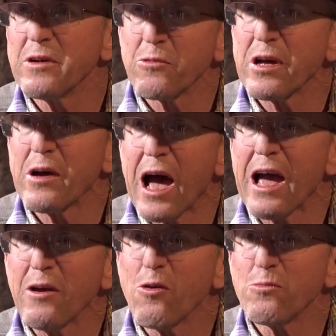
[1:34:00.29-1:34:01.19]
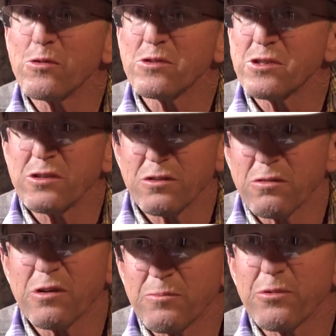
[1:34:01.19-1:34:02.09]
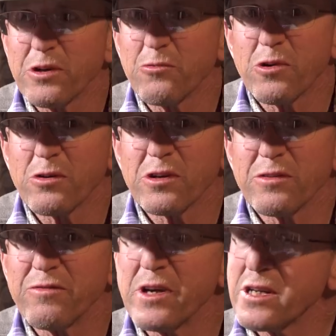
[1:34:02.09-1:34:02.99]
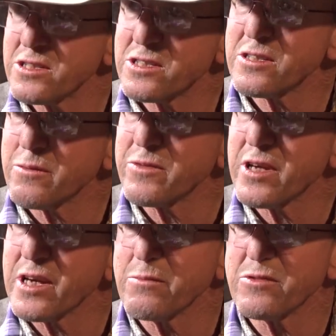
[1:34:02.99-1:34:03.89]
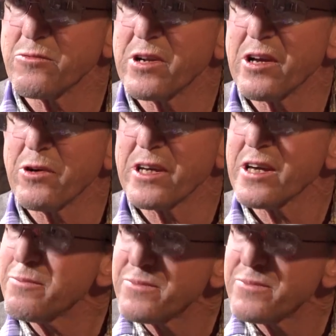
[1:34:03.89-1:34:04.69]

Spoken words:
But what I almost, you know, pretty well convinced sometimes when I wake